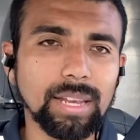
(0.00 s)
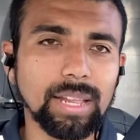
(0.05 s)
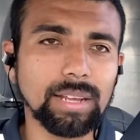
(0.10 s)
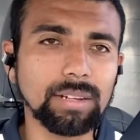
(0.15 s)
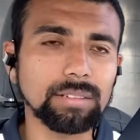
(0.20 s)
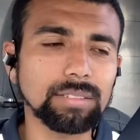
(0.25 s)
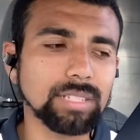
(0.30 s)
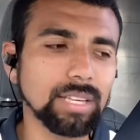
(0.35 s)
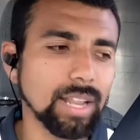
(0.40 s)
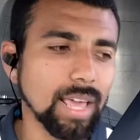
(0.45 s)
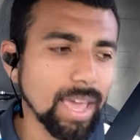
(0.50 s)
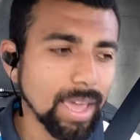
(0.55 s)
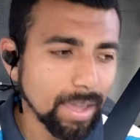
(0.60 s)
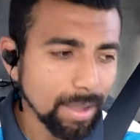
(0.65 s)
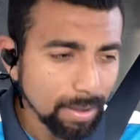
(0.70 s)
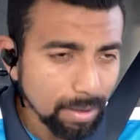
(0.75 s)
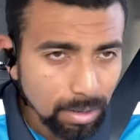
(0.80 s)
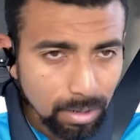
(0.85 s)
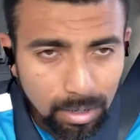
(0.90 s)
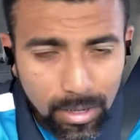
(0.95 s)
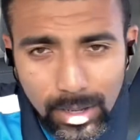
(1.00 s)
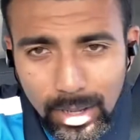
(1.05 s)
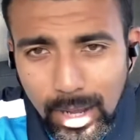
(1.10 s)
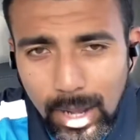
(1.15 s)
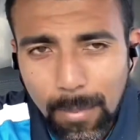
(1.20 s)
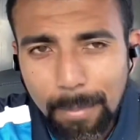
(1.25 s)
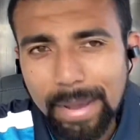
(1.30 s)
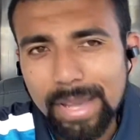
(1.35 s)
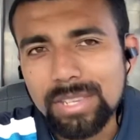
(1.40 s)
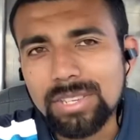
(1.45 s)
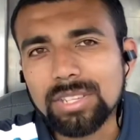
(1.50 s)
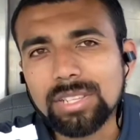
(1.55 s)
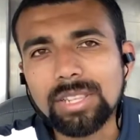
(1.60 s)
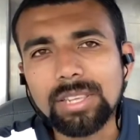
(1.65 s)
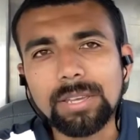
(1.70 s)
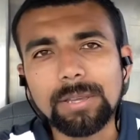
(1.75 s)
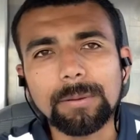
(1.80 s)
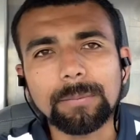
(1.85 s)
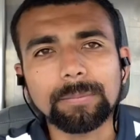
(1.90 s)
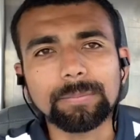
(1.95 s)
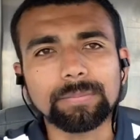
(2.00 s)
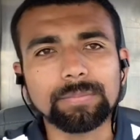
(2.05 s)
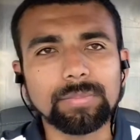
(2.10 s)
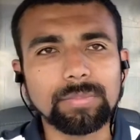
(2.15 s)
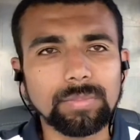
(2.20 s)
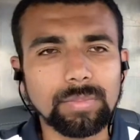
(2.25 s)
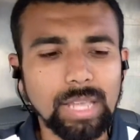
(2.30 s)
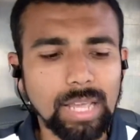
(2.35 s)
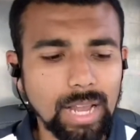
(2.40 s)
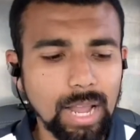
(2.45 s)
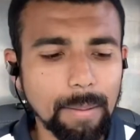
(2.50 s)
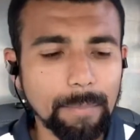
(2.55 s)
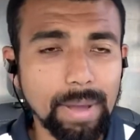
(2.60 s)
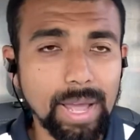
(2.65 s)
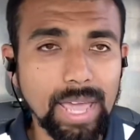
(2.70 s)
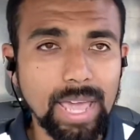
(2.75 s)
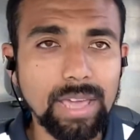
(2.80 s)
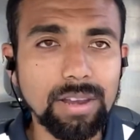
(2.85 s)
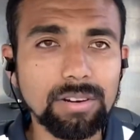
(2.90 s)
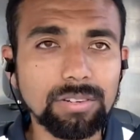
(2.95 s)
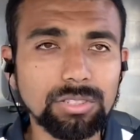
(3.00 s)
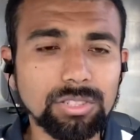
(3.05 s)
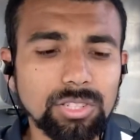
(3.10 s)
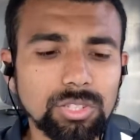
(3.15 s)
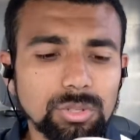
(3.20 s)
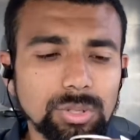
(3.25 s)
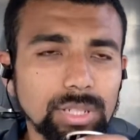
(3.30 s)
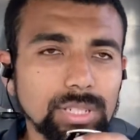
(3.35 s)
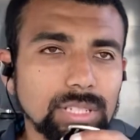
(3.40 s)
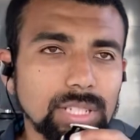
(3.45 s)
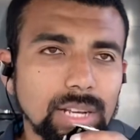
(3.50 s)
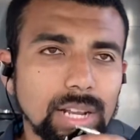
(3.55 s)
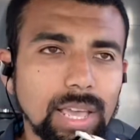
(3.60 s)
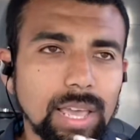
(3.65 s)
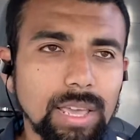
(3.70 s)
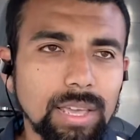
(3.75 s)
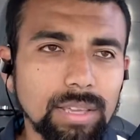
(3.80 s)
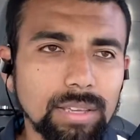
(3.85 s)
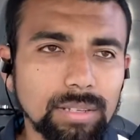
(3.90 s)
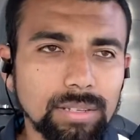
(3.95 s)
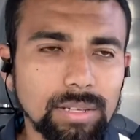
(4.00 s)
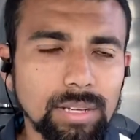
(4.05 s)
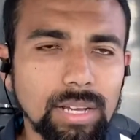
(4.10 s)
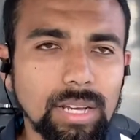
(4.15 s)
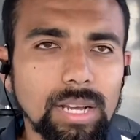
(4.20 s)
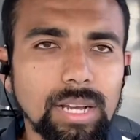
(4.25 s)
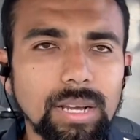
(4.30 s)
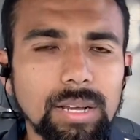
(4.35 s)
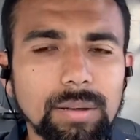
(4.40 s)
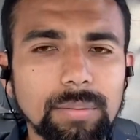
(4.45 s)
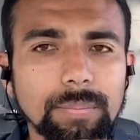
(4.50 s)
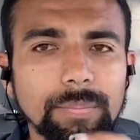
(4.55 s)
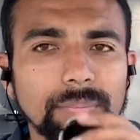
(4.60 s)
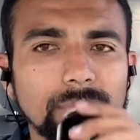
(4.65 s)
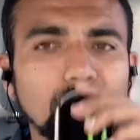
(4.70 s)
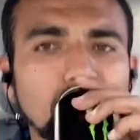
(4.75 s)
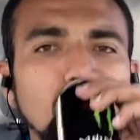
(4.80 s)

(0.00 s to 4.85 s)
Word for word: Like today, I'm actually, I got my energy drink today. Um,